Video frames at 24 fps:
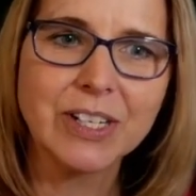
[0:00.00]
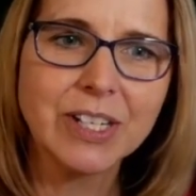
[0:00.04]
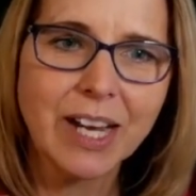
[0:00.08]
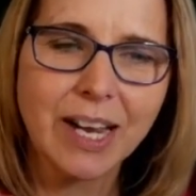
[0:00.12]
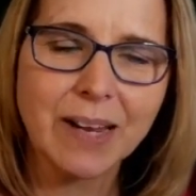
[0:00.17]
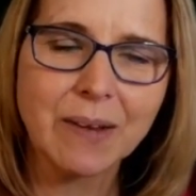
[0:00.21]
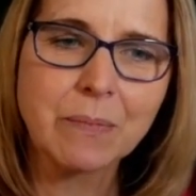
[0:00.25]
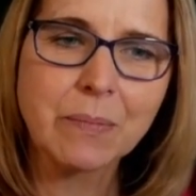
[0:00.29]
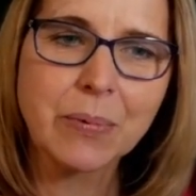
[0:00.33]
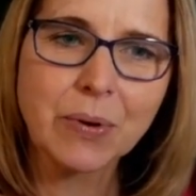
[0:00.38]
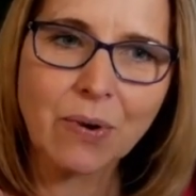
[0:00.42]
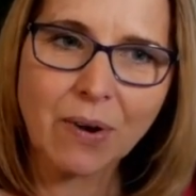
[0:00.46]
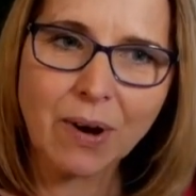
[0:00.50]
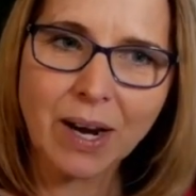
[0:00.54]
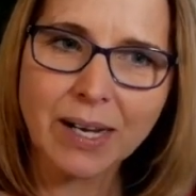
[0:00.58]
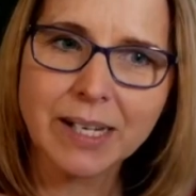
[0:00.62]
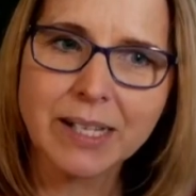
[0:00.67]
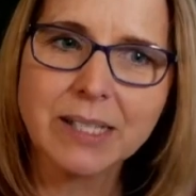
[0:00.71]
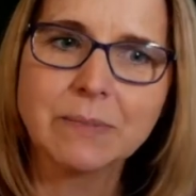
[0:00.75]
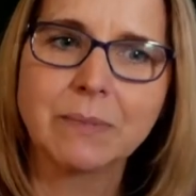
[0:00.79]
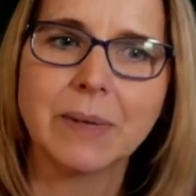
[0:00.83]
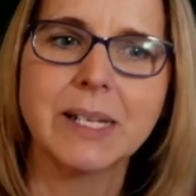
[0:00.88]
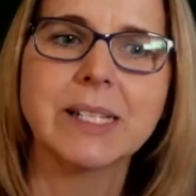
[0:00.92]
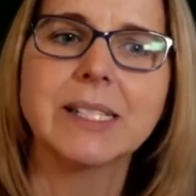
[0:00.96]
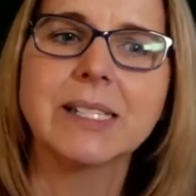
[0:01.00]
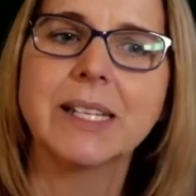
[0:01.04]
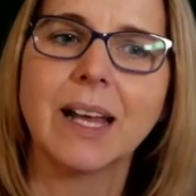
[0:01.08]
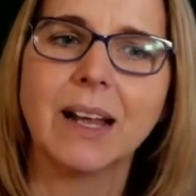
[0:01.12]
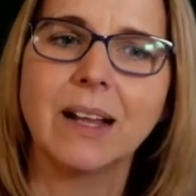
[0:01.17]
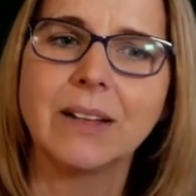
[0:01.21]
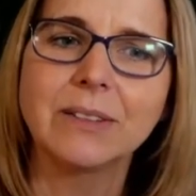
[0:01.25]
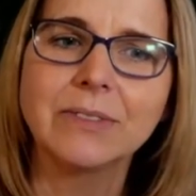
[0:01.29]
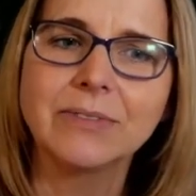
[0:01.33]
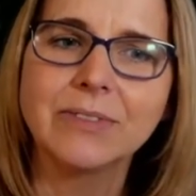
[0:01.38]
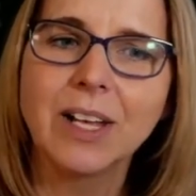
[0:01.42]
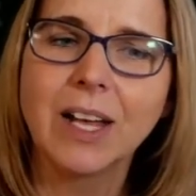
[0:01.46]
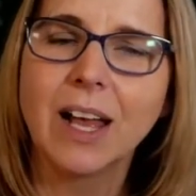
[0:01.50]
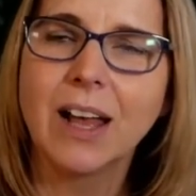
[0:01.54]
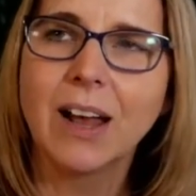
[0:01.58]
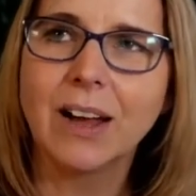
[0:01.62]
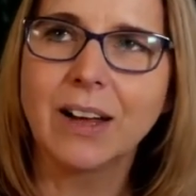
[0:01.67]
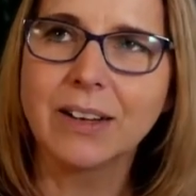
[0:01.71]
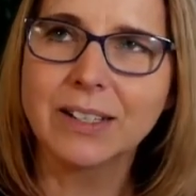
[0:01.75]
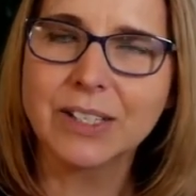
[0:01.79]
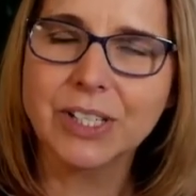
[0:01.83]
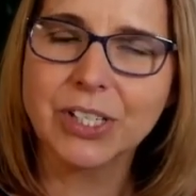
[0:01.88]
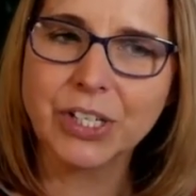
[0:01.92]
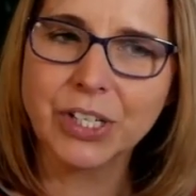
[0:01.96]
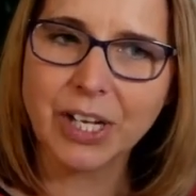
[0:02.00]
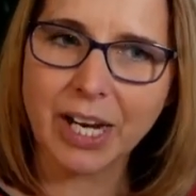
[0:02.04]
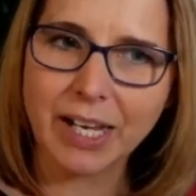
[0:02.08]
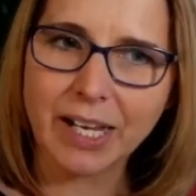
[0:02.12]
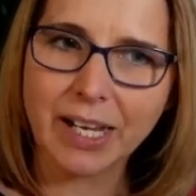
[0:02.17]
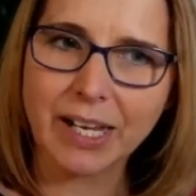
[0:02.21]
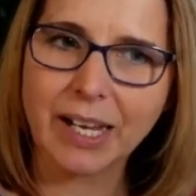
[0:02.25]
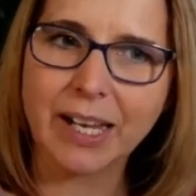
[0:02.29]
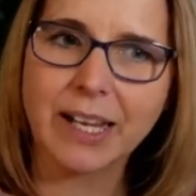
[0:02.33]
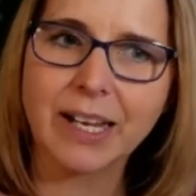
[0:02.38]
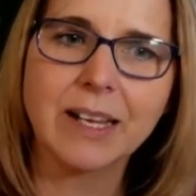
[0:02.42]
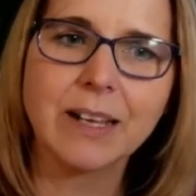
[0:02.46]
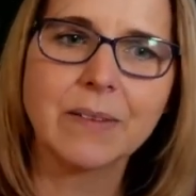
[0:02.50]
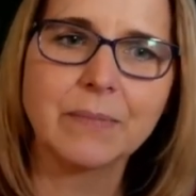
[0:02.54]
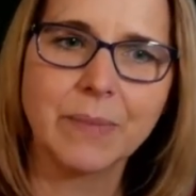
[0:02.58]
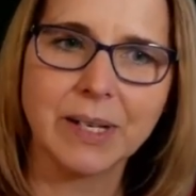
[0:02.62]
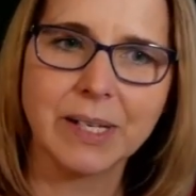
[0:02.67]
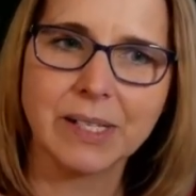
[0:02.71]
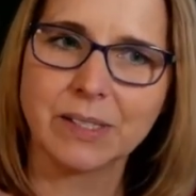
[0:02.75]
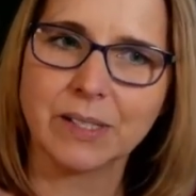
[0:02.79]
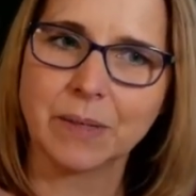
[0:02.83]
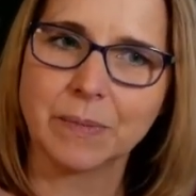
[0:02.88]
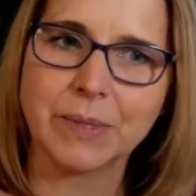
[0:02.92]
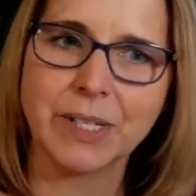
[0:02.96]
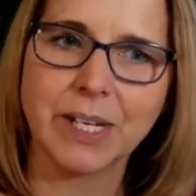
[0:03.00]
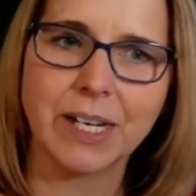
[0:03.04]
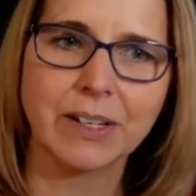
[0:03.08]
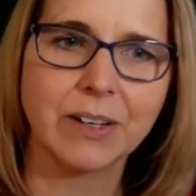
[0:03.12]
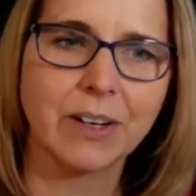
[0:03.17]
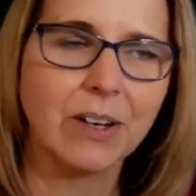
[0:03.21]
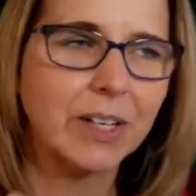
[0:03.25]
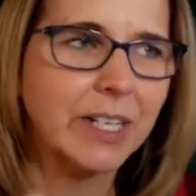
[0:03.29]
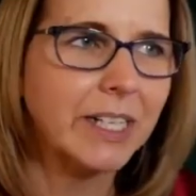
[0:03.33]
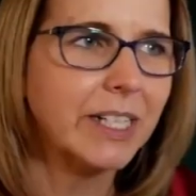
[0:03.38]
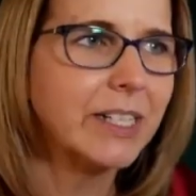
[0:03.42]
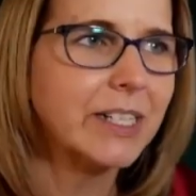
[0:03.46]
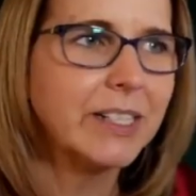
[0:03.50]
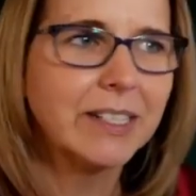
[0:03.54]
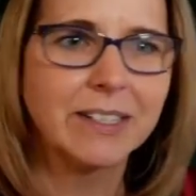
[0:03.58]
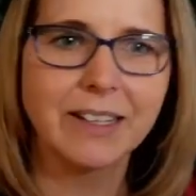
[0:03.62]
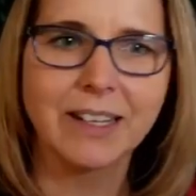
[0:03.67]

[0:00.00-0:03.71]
I pride myself on checking my subject knowledge.